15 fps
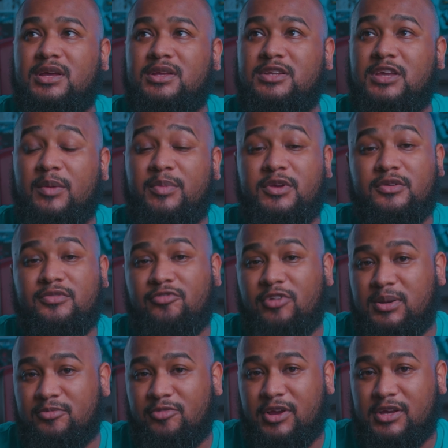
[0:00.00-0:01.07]
double your
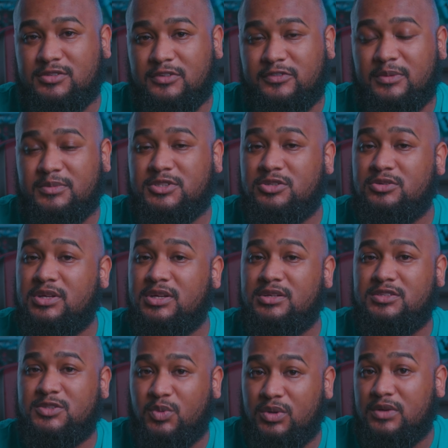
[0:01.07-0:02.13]
frame rate. So if I'm shooting
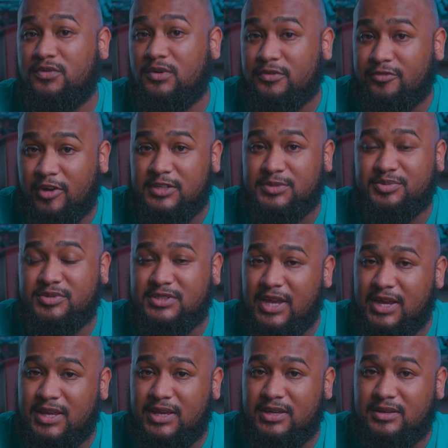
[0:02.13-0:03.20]
24 frames per
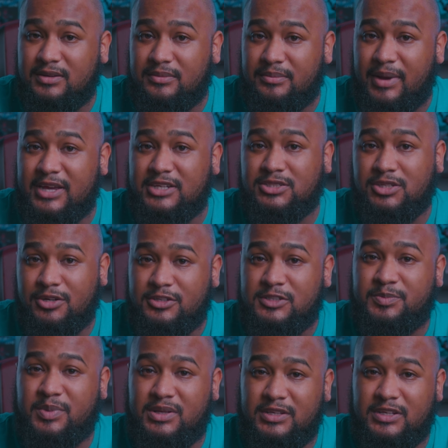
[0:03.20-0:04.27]
second, my shutter
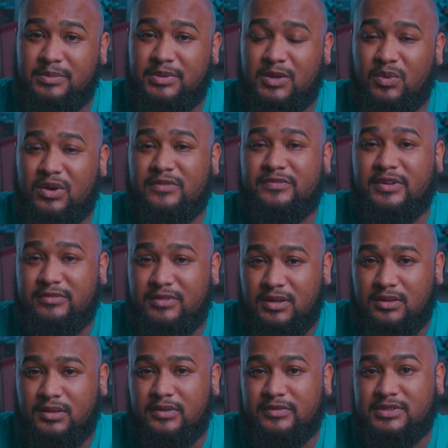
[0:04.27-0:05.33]
speed needs to be
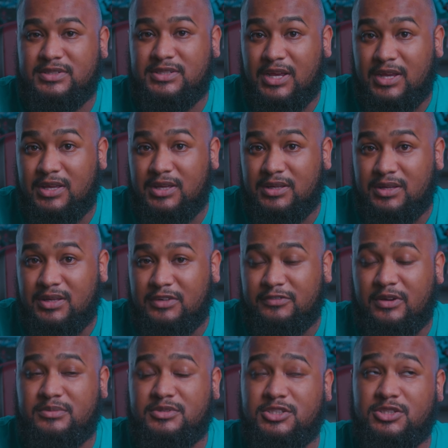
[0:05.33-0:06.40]
1/50th of a second. And if
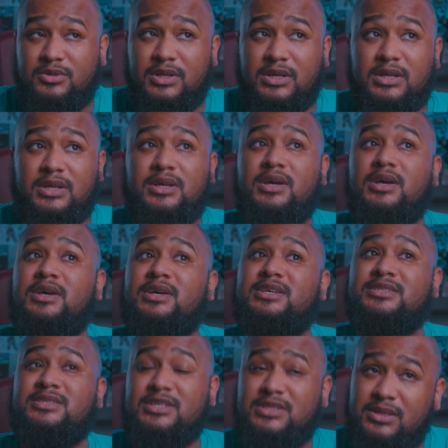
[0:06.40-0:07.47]
I'm shooting
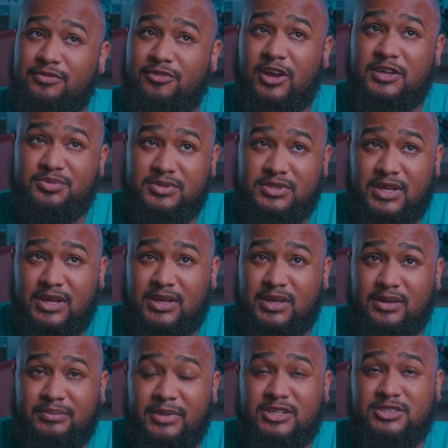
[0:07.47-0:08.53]
60 frames per
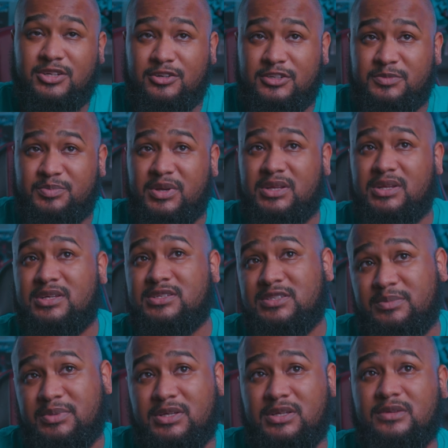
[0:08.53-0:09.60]
second, my shutter speed needs to
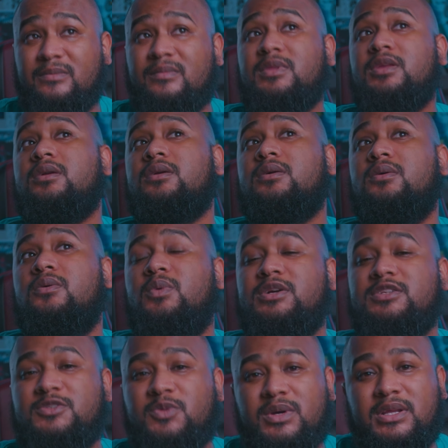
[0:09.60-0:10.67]
be
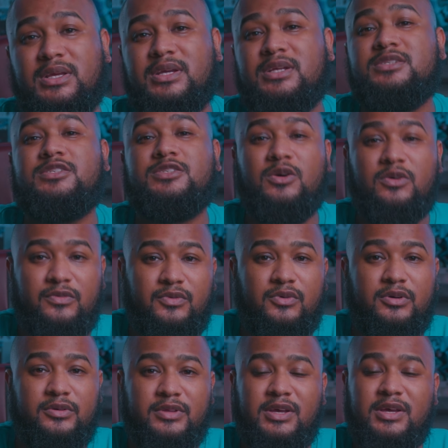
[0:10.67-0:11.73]
120 and so
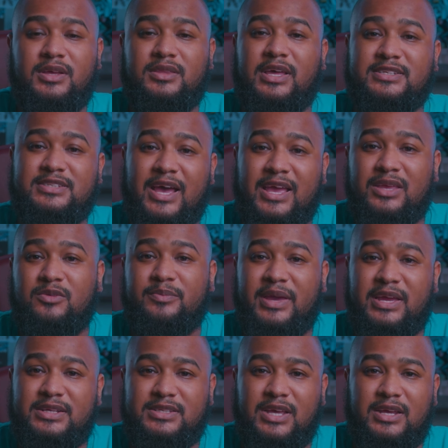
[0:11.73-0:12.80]
forth. That's how you
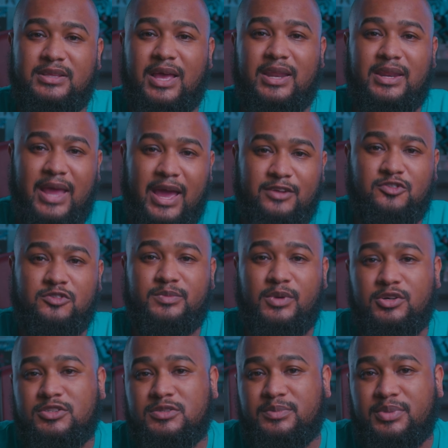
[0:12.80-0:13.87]
maintain that natural
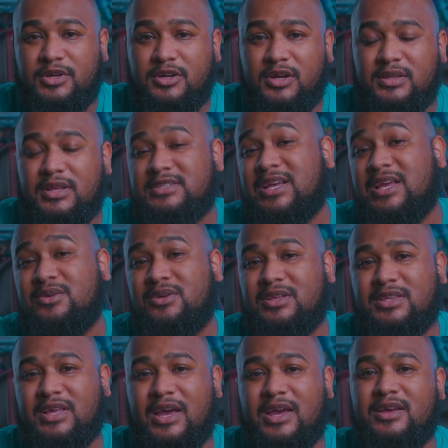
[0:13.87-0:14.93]
motion blur, and that's how you
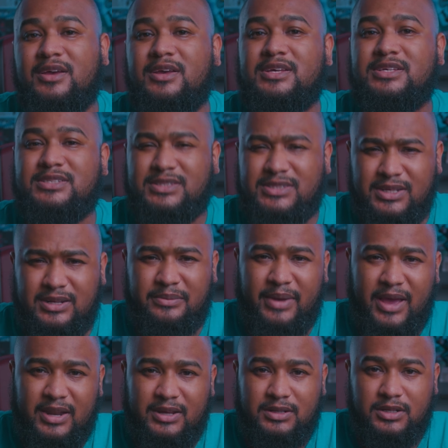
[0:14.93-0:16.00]
get that
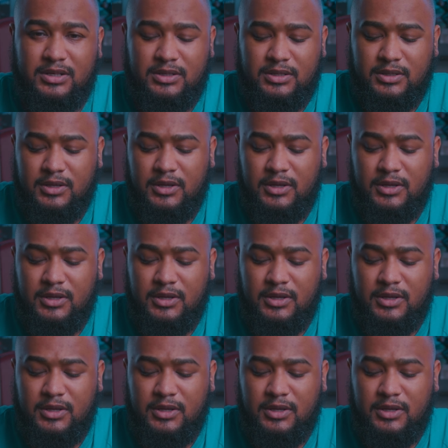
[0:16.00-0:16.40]
cinematic look.